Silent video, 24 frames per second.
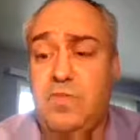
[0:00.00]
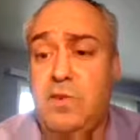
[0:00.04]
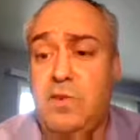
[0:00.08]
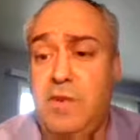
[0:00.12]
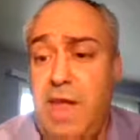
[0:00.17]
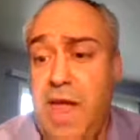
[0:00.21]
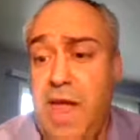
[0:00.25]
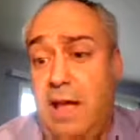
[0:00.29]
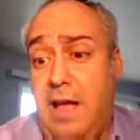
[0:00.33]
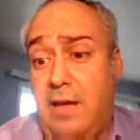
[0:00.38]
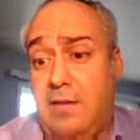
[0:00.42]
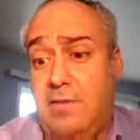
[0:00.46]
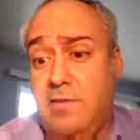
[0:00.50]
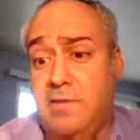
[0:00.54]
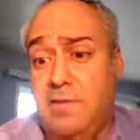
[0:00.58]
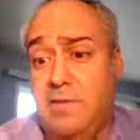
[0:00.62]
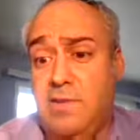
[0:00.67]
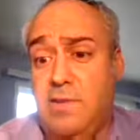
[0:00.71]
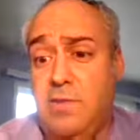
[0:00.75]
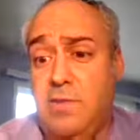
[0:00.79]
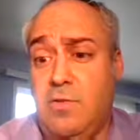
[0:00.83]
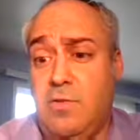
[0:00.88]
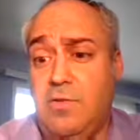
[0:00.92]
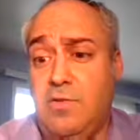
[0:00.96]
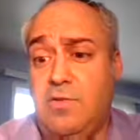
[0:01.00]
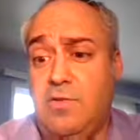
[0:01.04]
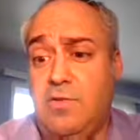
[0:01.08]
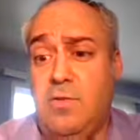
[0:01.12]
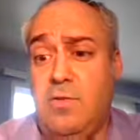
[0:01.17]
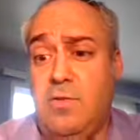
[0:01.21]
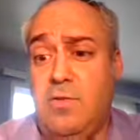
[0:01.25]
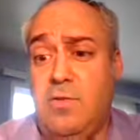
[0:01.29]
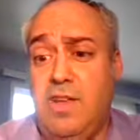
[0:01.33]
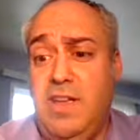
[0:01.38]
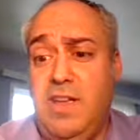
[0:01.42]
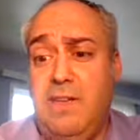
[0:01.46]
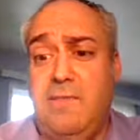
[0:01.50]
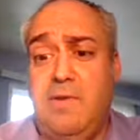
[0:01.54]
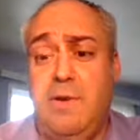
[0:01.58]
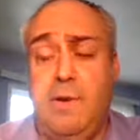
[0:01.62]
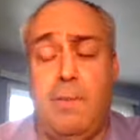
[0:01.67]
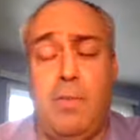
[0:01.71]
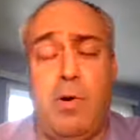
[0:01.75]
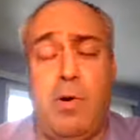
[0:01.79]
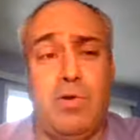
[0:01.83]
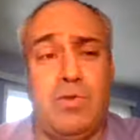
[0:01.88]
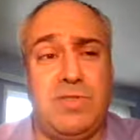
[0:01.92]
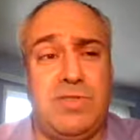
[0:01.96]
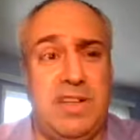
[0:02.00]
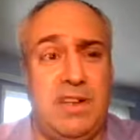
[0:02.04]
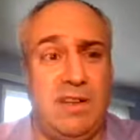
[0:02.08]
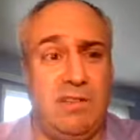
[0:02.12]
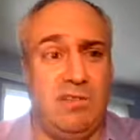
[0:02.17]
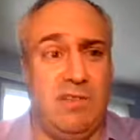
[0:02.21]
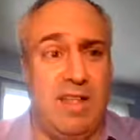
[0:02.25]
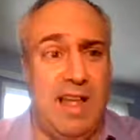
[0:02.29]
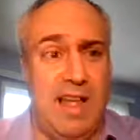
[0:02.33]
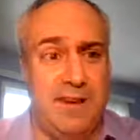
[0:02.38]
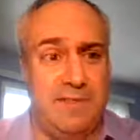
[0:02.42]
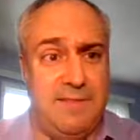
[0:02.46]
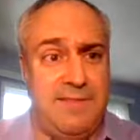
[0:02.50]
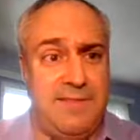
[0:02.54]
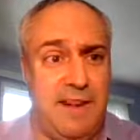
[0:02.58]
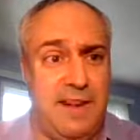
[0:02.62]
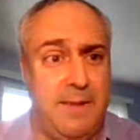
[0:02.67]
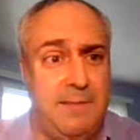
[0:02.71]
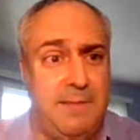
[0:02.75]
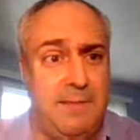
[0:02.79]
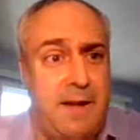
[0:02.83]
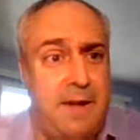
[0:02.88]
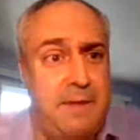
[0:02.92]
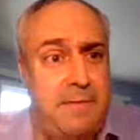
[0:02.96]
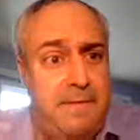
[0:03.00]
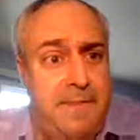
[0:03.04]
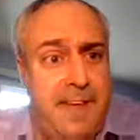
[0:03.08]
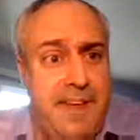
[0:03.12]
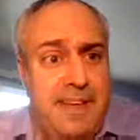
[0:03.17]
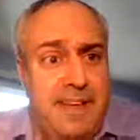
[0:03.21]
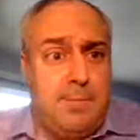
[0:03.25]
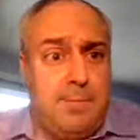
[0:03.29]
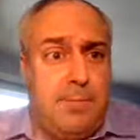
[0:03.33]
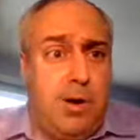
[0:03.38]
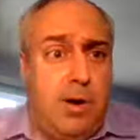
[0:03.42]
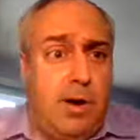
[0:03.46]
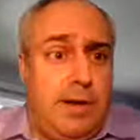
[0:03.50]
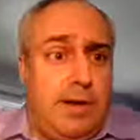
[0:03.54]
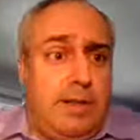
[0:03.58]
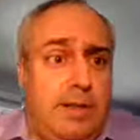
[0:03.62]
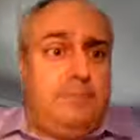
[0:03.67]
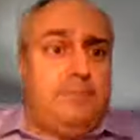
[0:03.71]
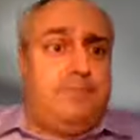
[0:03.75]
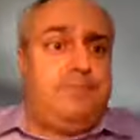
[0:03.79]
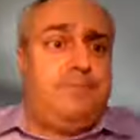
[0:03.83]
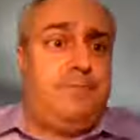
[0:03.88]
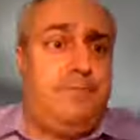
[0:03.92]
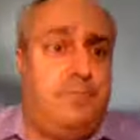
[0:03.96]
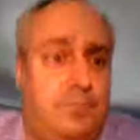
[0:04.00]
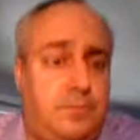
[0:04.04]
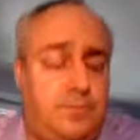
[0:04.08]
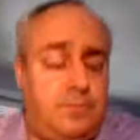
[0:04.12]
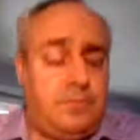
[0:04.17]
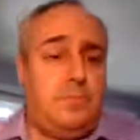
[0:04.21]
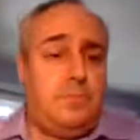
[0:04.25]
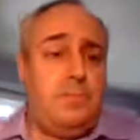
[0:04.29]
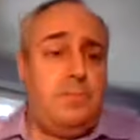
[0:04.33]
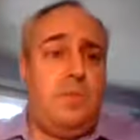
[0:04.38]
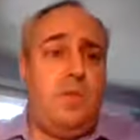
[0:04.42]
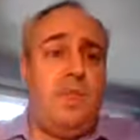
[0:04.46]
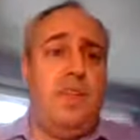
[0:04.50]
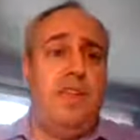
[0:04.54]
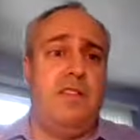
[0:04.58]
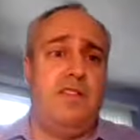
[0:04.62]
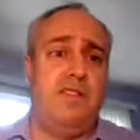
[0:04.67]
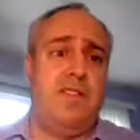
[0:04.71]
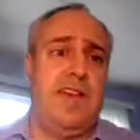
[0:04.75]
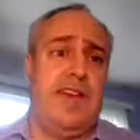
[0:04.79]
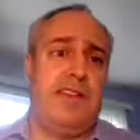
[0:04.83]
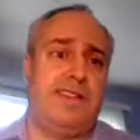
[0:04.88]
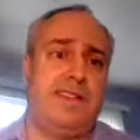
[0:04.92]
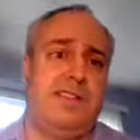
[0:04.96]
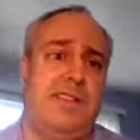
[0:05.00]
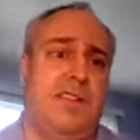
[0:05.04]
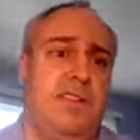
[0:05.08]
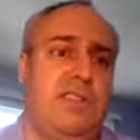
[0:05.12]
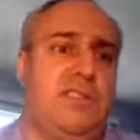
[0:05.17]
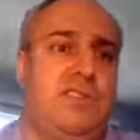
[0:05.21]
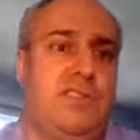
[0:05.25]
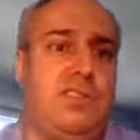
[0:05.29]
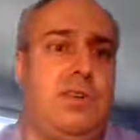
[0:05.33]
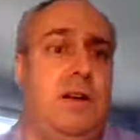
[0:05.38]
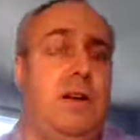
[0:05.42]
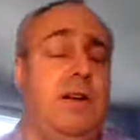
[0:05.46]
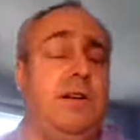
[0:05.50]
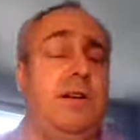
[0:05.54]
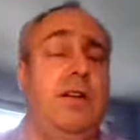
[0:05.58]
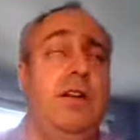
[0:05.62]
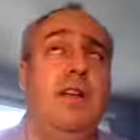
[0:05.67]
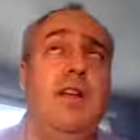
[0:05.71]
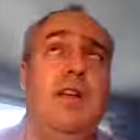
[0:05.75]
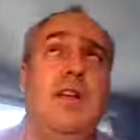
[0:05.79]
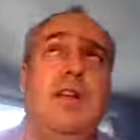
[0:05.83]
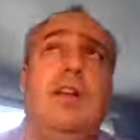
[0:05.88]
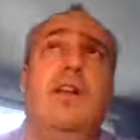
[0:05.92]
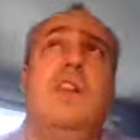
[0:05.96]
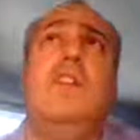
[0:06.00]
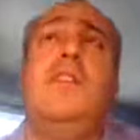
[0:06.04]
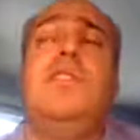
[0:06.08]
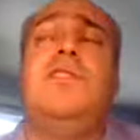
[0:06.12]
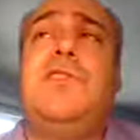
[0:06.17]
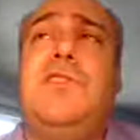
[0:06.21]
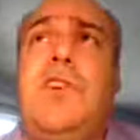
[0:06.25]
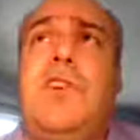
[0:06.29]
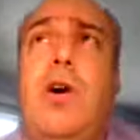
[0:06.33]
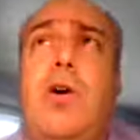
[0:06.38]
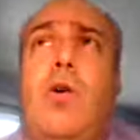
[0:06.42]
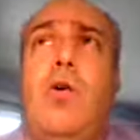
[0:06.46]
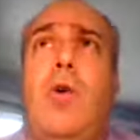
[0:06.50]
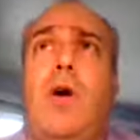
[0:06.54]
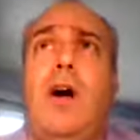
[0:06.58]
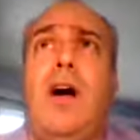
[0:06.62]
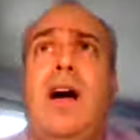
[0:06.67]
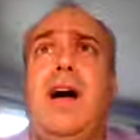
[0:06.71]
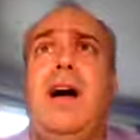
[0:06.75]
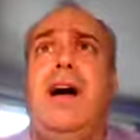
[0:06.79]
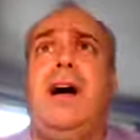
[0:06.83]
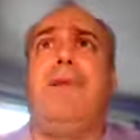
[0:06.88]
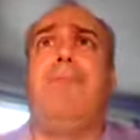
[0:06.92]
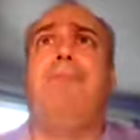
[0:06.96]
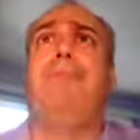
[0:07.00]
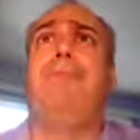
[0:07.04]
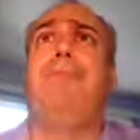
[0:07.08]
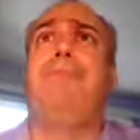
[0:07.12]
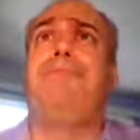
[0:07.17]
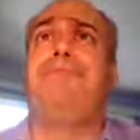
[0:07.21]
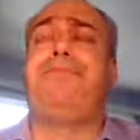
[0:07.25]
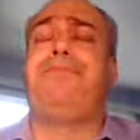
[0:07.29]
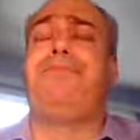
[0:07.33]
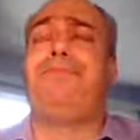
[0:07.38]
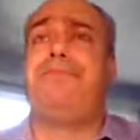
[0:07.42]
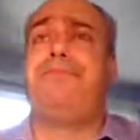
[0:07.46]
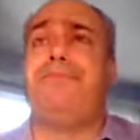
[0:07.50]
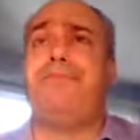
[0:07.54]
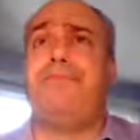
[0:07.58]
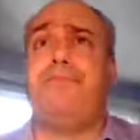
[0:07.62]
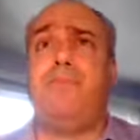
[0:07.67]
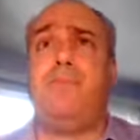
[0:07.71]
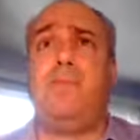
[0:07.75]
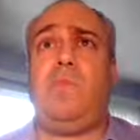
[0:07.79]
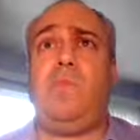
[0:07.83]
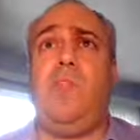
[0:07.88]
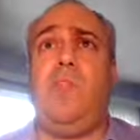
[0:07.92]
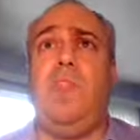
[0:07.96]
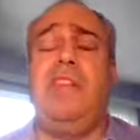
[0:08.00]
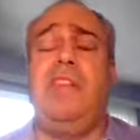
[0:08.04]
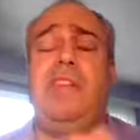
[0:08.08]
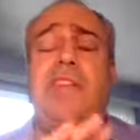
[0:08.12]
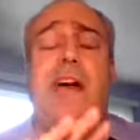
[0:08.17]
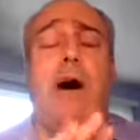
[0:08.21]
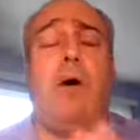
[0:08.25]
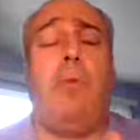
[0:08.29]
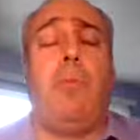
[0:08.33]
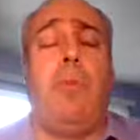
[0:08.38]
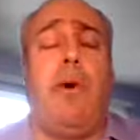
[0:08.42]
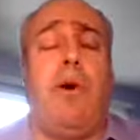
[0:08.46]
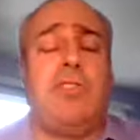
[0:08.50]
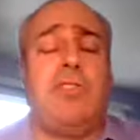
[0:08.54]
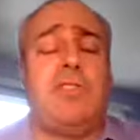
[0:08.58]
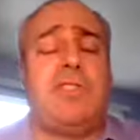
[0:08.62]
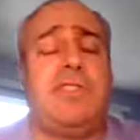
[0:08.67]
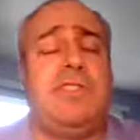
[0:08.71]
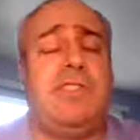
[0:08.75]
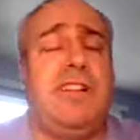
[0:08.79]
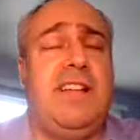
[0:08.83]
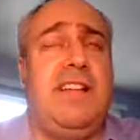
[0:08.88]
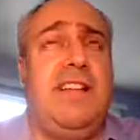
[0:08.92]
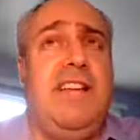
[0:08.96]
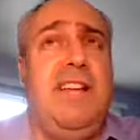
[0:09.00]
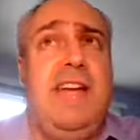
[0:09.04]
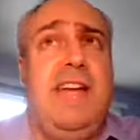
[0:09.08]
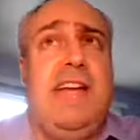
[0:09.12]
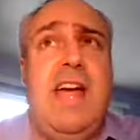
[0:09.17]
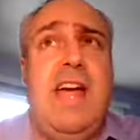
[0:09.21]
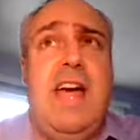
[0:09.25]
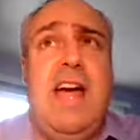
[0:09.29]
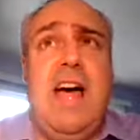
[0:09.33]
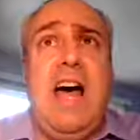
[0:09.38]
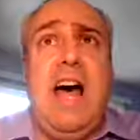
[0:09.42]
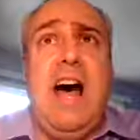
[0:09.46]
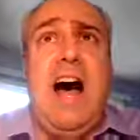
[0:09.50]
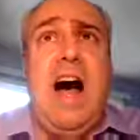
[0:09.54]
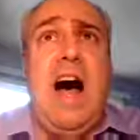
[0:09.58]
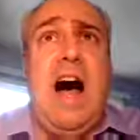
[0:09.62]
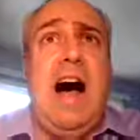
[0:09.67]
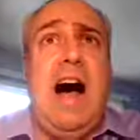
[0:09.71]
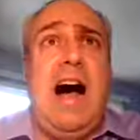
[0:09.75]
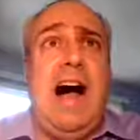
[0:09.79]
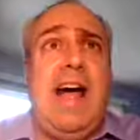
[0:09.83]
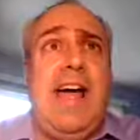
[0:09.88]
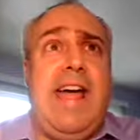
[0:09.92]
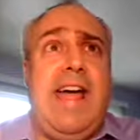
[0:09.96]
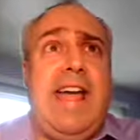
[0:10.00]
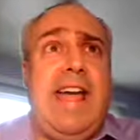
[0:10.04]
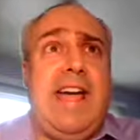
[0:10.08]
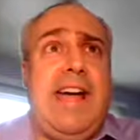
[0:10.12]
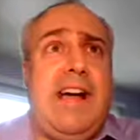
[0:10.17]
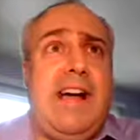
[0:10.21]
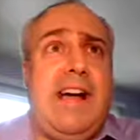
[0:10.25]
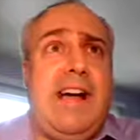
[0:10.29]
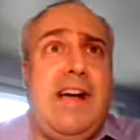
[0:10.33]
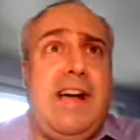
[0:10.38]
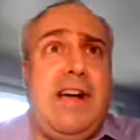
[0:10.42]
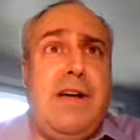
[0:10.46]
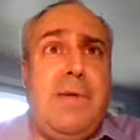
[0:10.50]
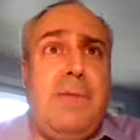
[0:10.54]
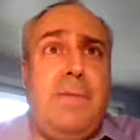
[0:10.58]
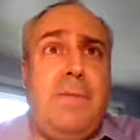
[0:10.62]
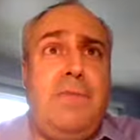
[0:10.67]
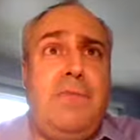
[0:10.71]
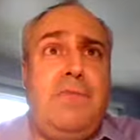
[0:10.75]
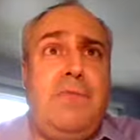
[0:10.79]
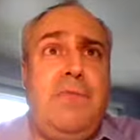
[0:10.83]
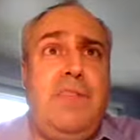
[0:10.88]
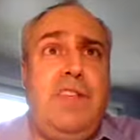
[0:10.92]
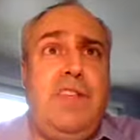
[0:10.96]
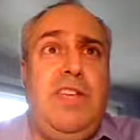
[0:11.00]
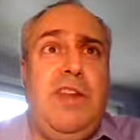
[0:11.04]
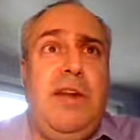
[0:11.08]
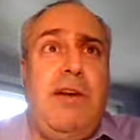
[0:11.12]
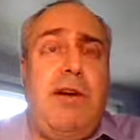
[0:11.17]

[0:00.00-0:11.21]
So yeah, so if you're posting a lot of stuff on Facebook, that's a concern. So now personally, I'm